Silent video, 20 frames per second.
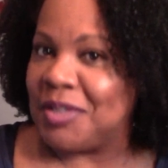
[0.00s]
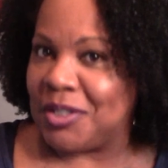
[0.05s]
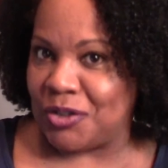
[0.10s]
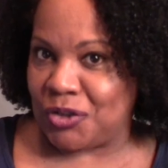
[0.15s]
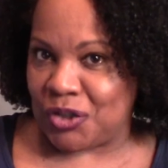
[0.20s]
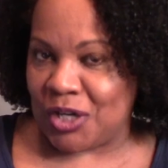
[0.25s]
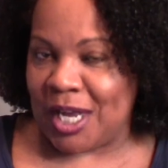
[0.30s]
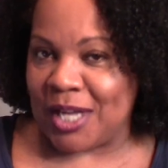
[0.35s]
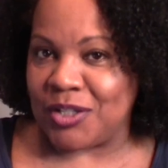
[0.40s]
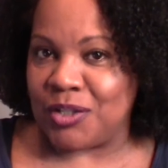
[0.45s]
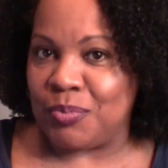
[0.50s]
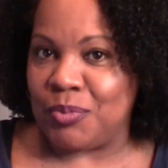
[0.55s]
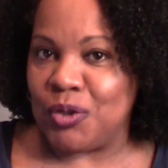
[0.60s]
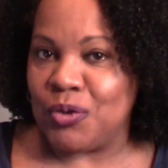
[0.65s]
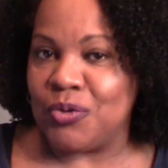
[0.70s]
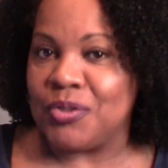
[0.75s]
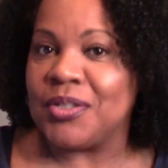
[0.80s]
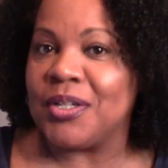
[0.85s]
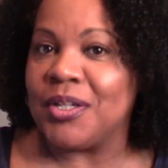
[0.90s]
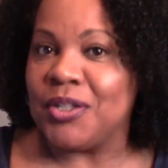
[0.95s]
child
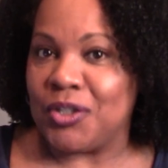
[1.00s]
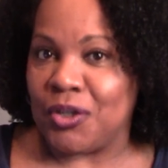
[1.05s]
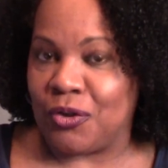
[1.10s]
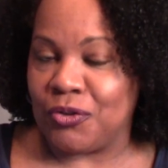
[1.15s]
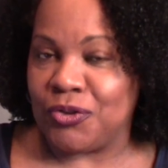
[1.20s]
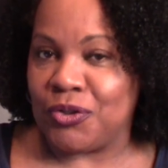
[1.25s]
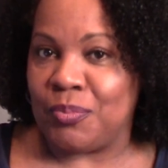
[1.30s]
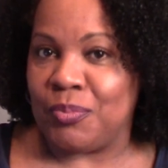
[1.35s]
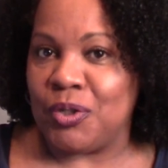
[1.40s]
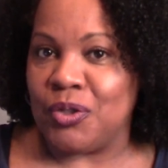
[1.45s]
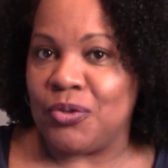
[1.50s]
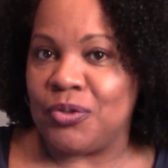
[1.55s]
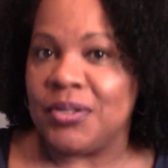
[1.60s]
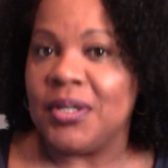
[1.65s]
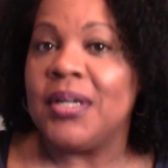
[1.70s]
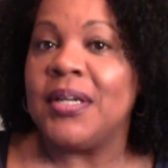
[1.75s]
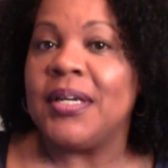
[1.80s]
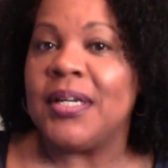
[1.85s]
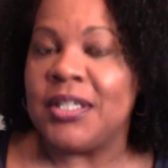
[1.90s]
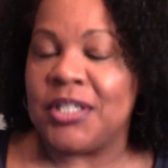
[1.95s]
abuse, adult abuse,
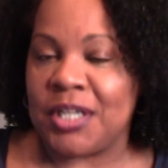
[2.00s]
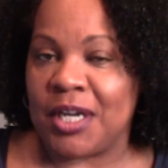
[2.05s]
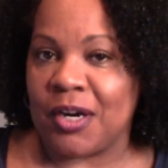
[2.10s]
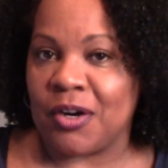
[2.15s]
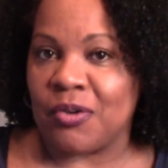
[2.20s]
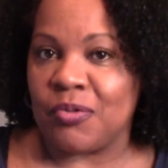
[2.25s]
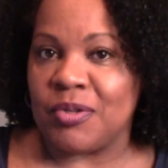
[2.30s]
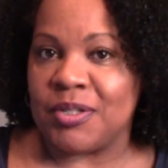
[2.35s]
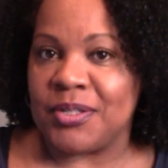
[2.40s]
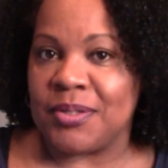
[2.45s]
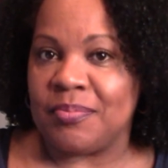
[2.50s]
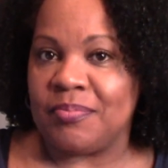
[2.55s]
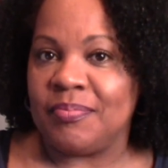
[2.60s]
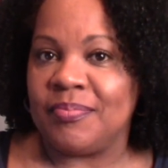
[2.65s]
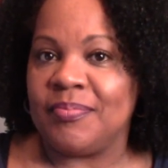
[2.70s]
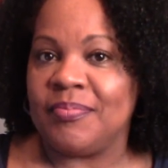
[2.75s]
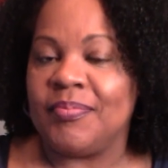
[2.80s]
and terrorism.